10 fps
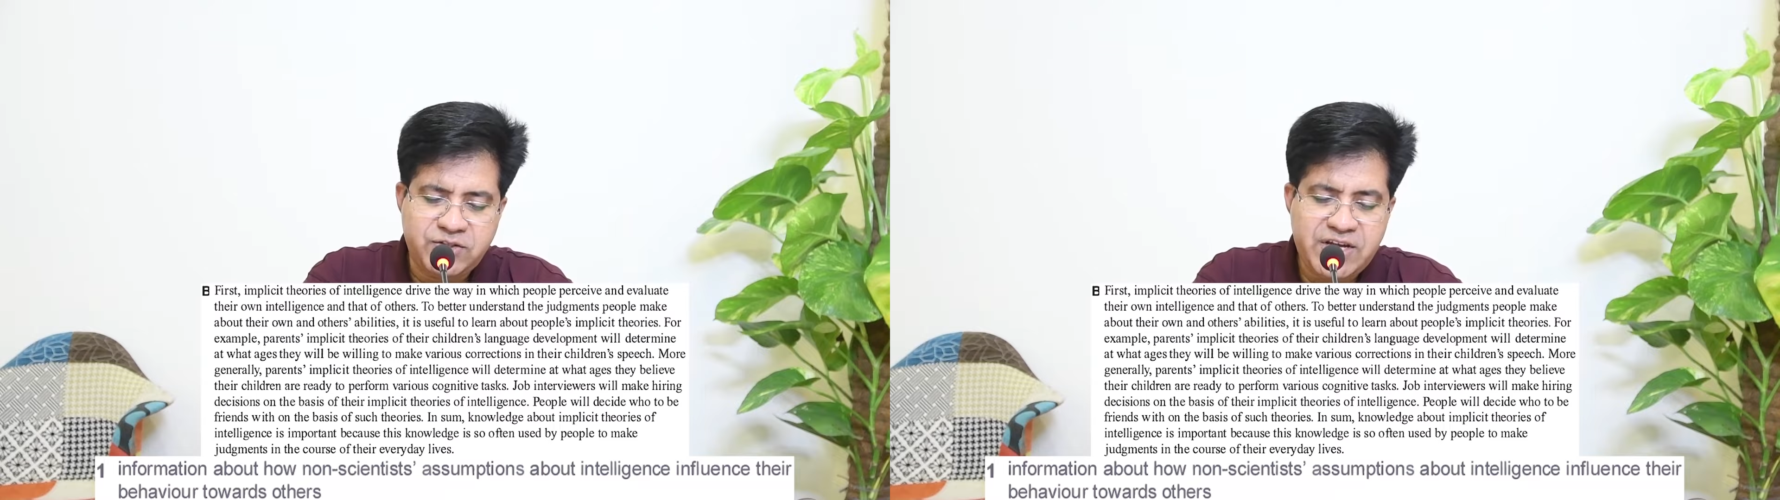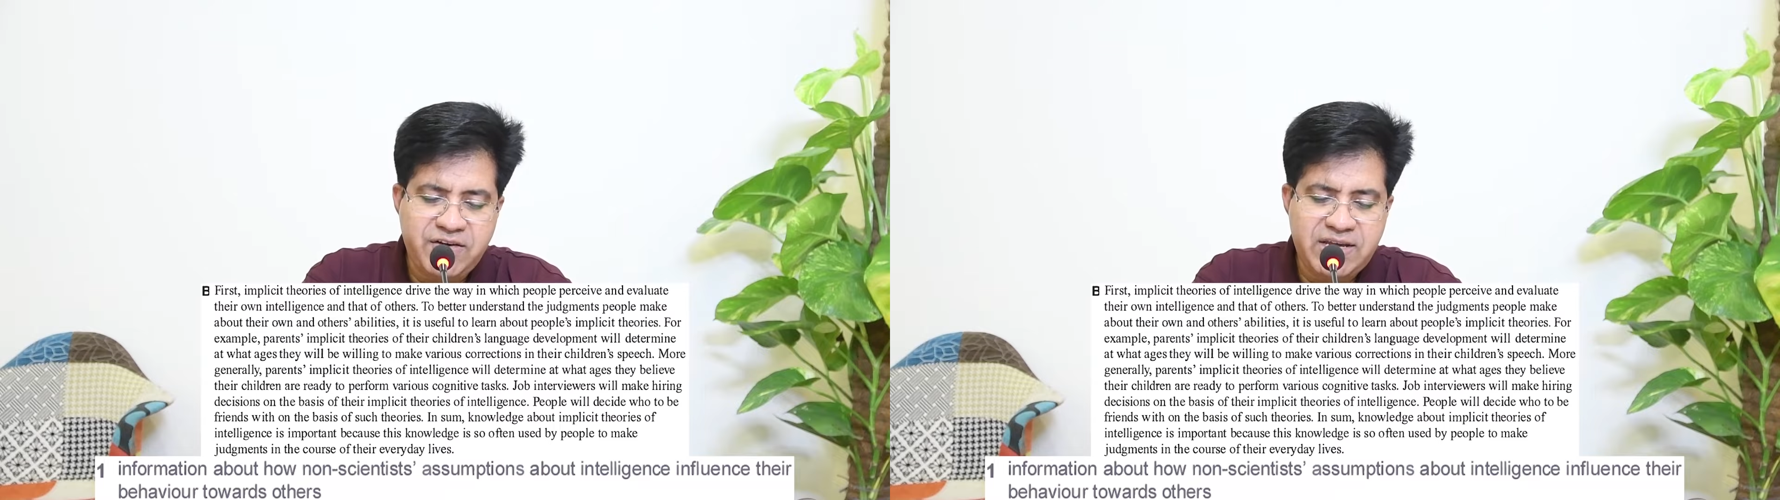
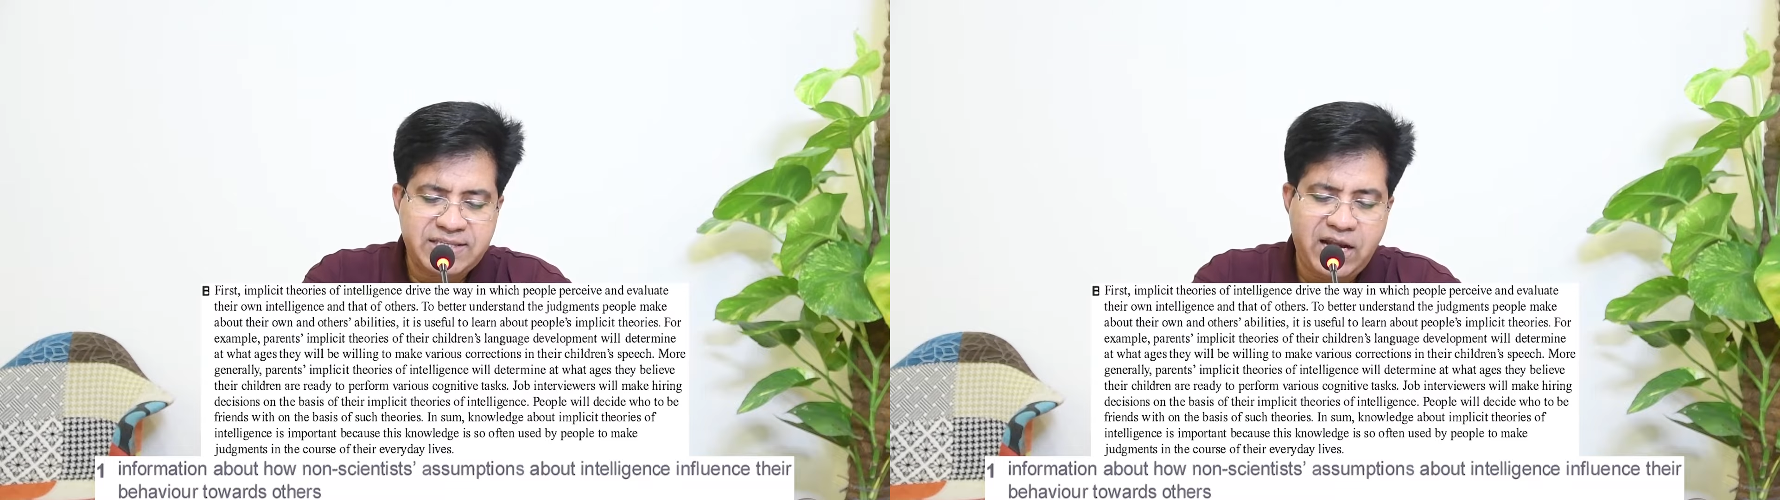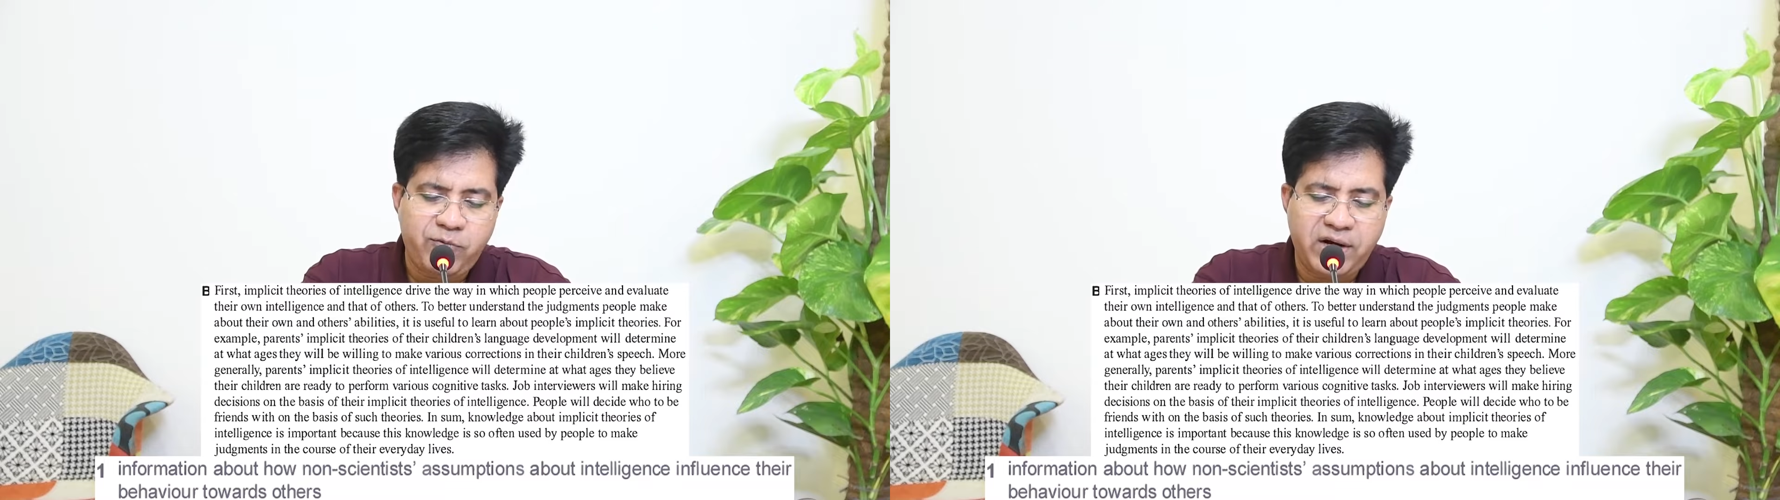theories.
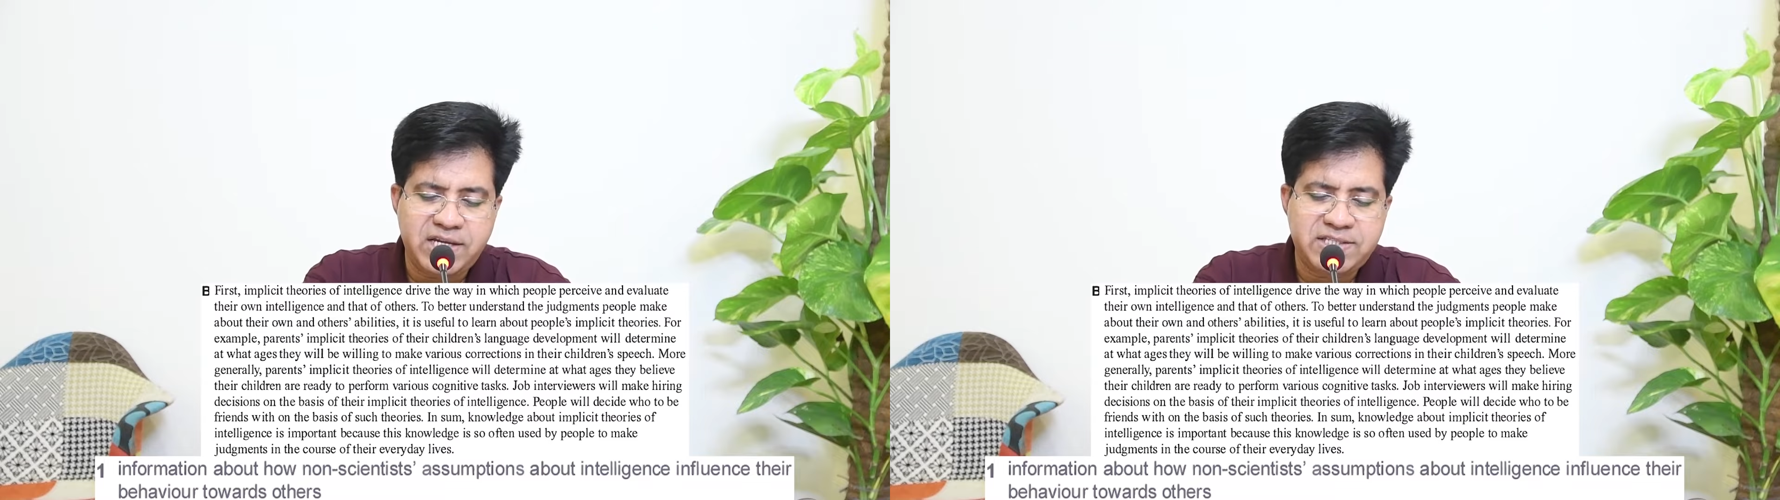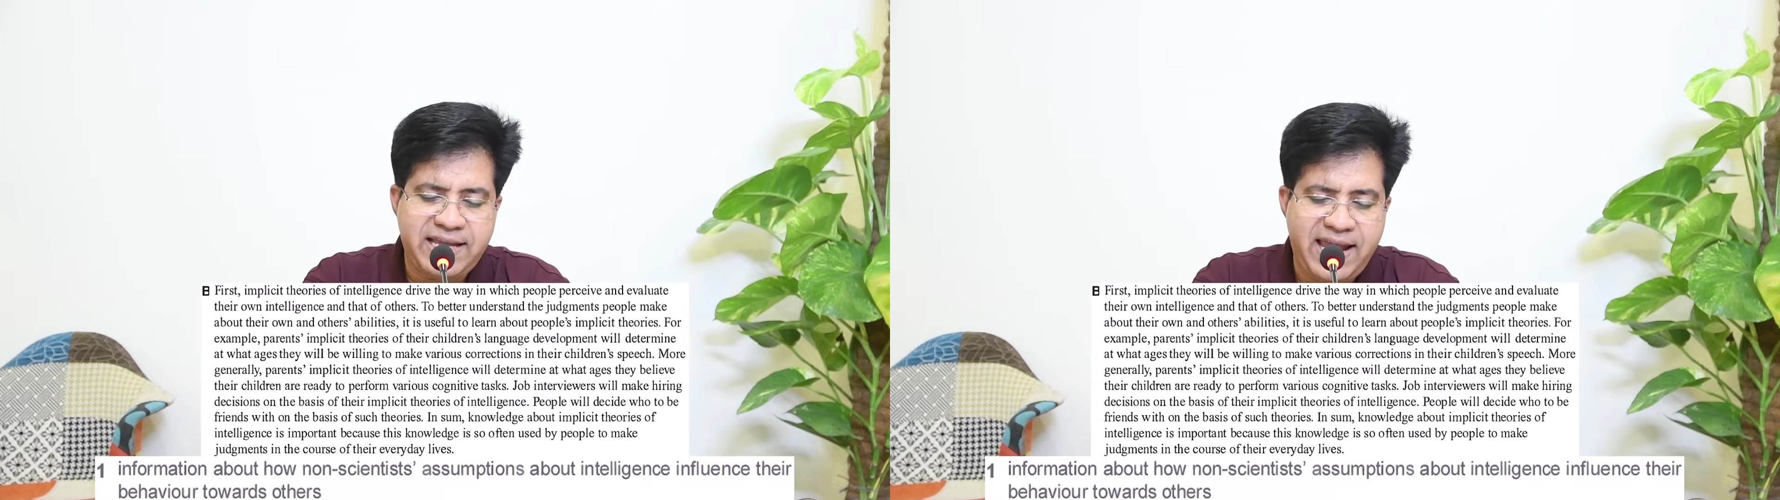And what
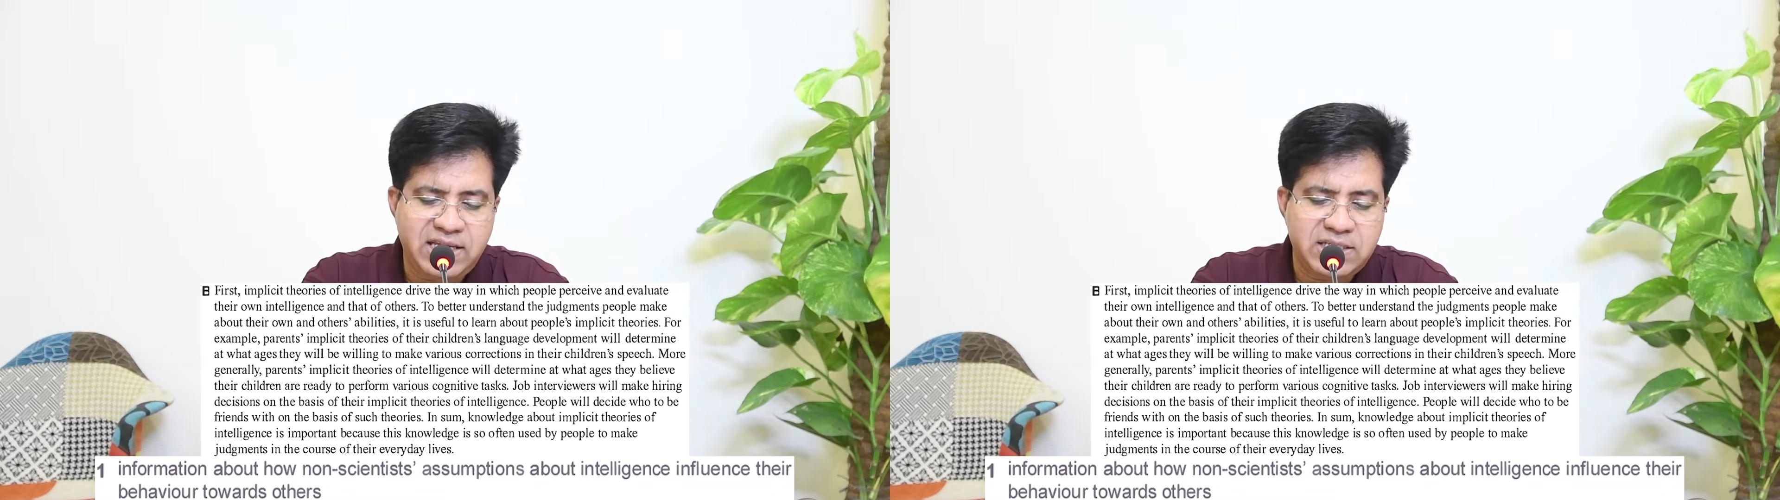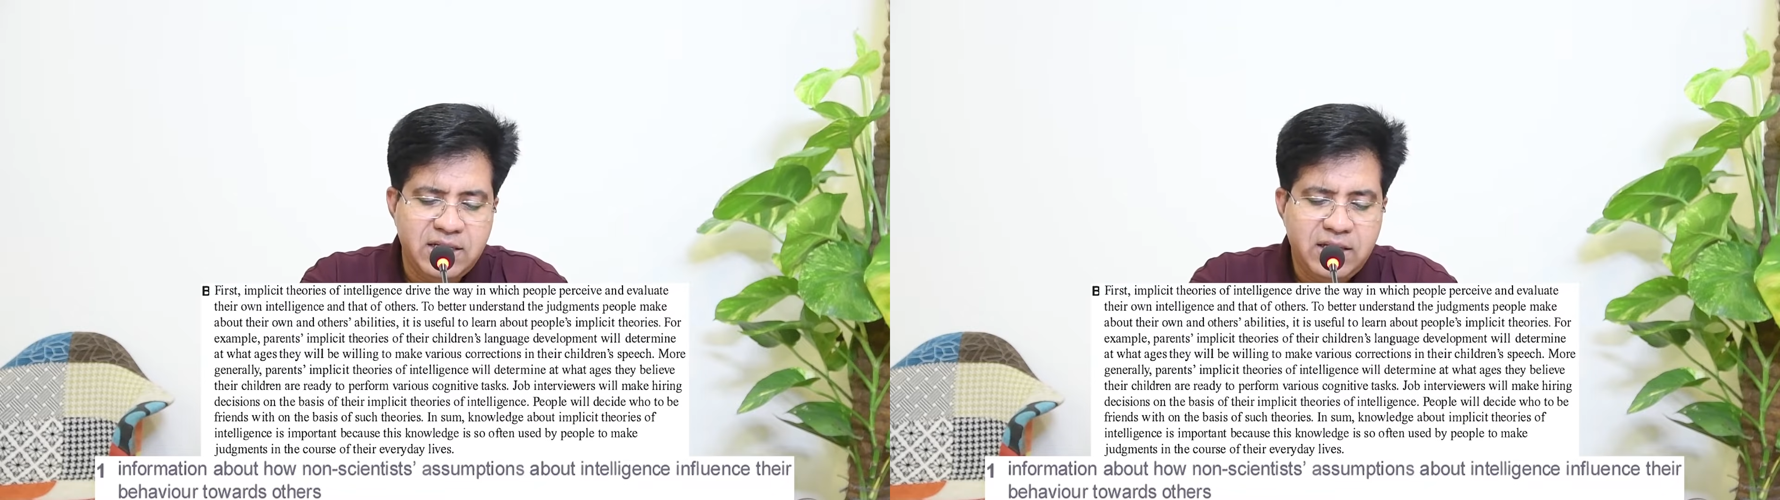is
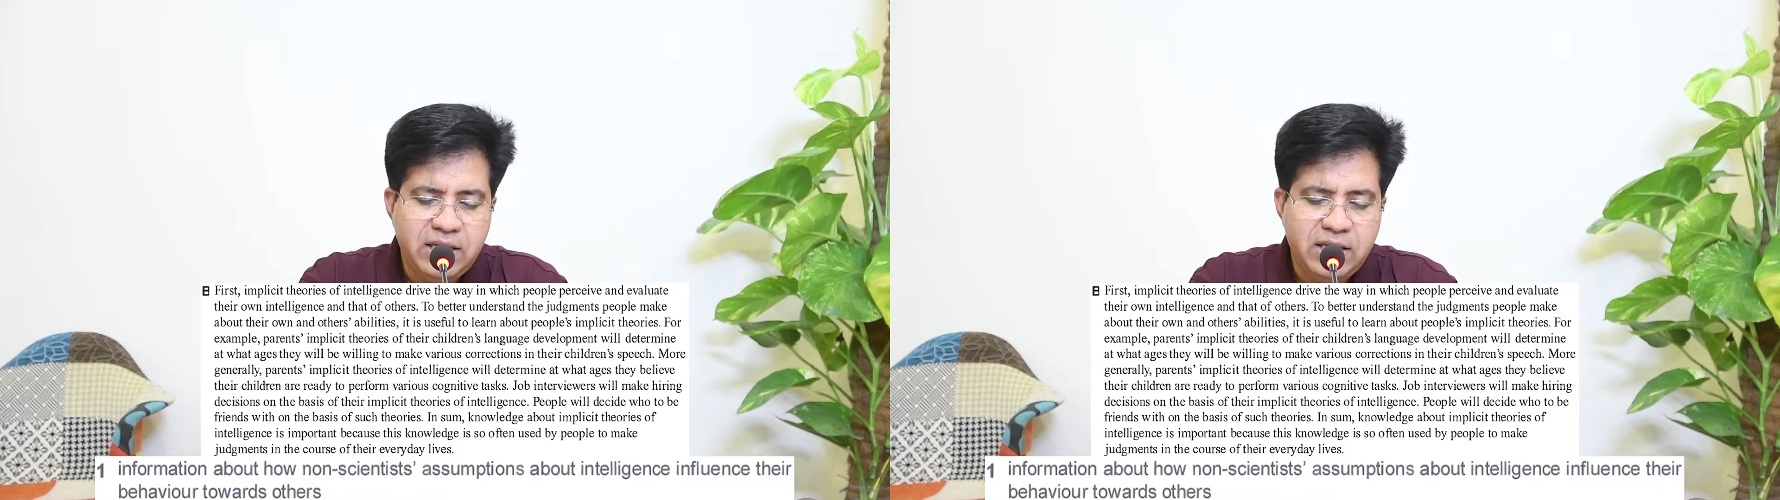that?